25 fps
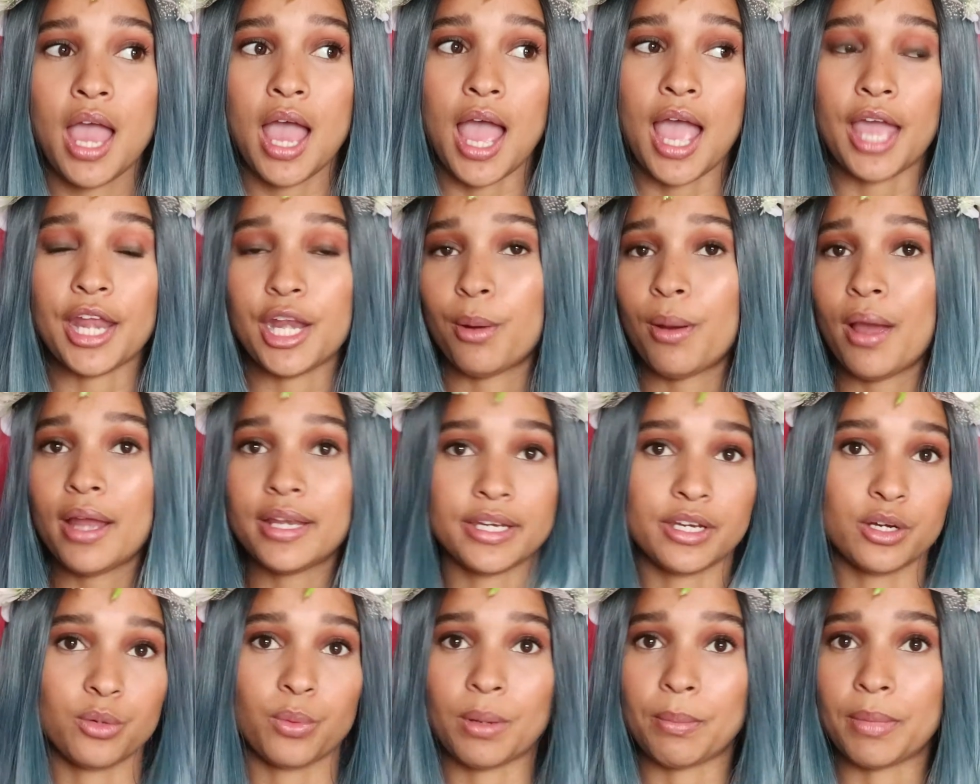I know I
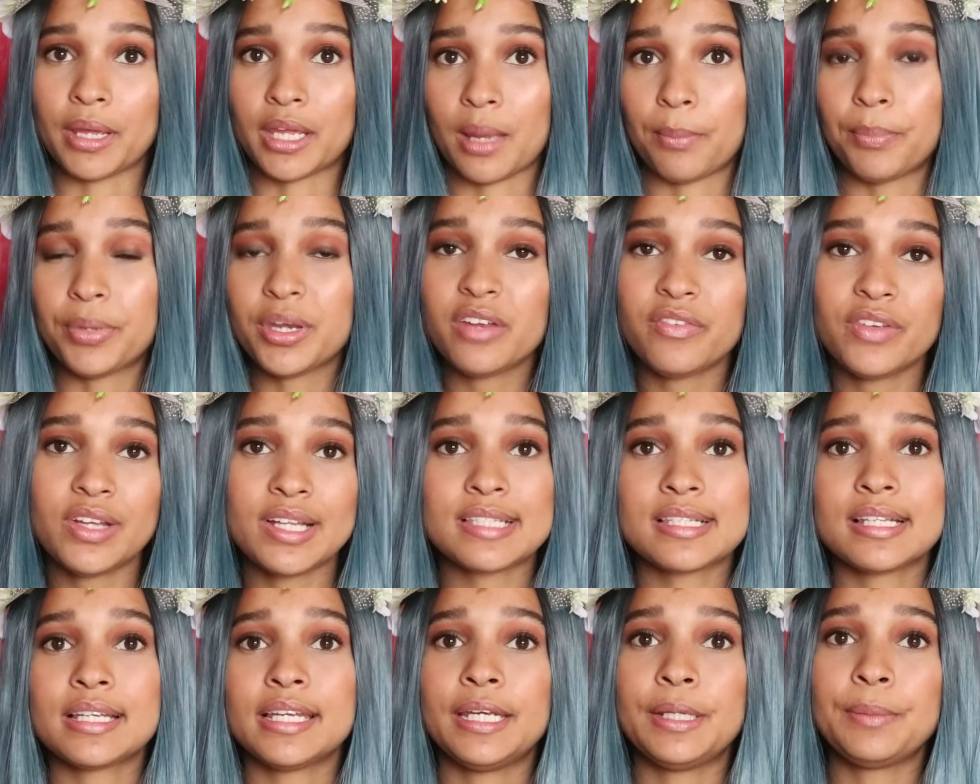didn't wear makeup
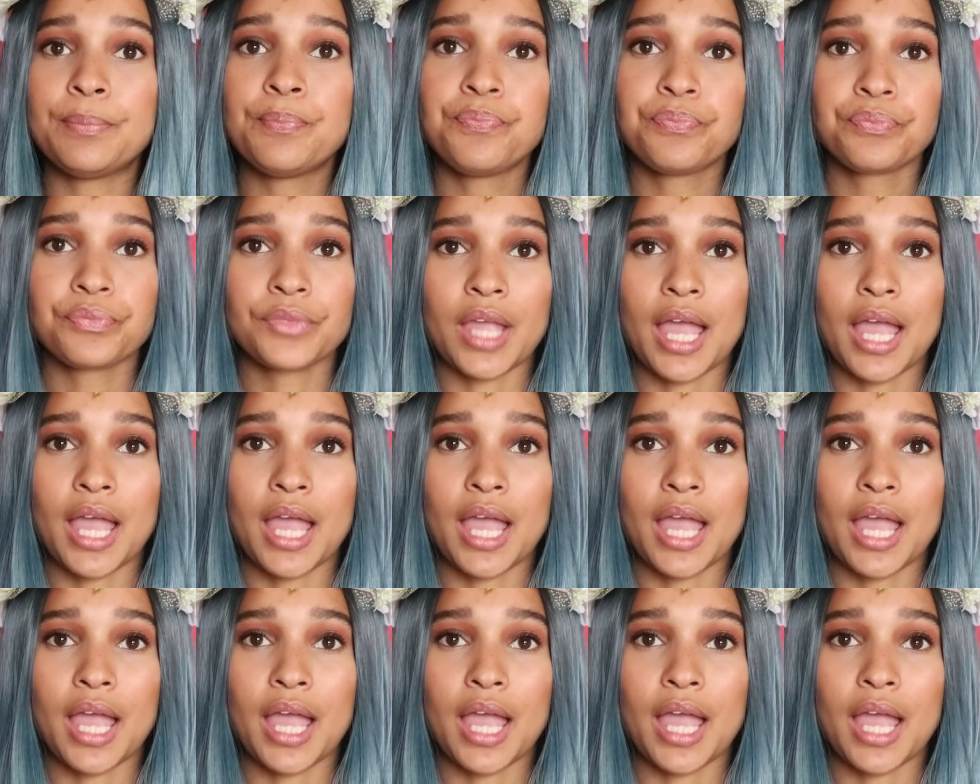previously.